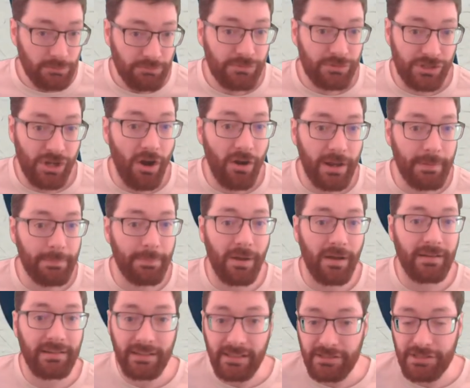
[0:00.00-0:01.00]
sorry,
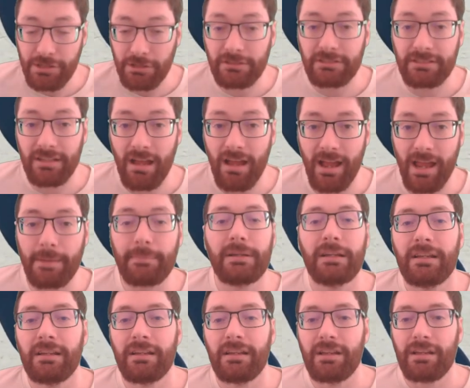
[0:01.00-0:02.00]
bud, it's your time,
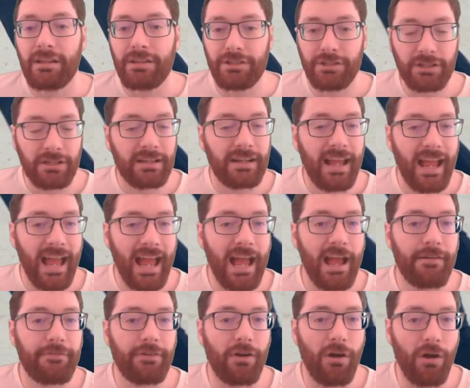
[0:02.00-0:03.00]
you're going to
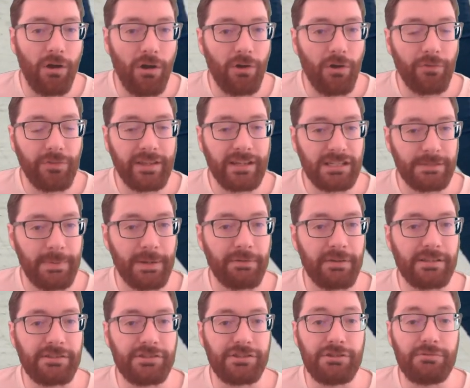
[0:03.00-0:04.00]
have all the
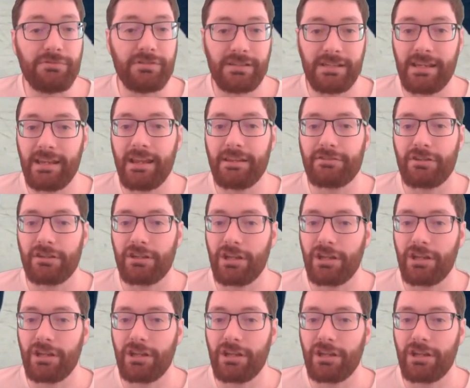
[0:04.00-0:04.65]
experience you need to